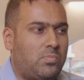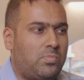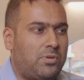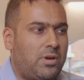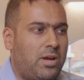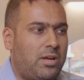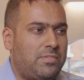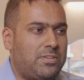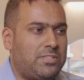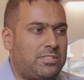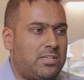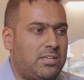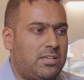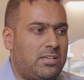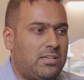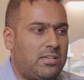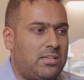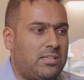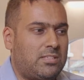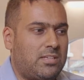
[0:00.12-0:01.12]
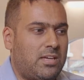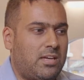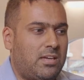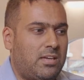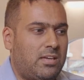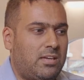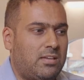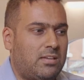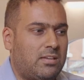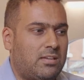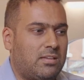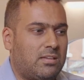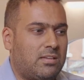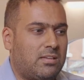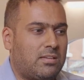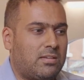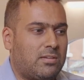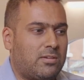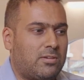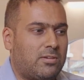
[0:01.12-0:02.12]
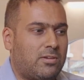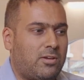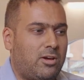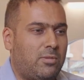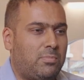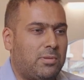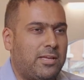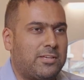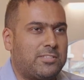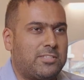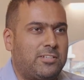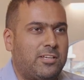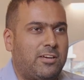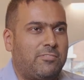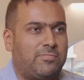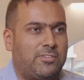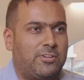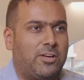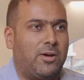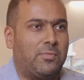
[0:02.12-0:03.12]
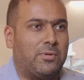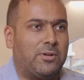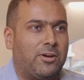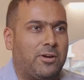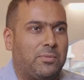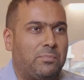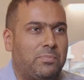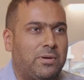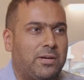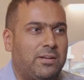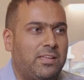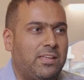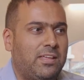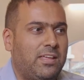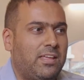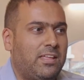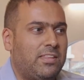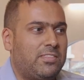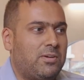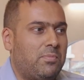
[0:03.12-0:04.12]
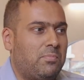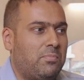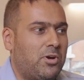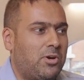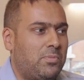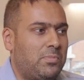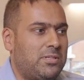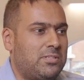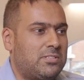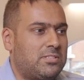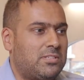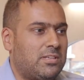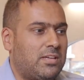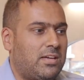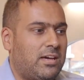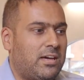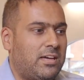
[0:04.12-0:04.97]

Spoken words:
privacy is a complex enough phenomenon, but the moment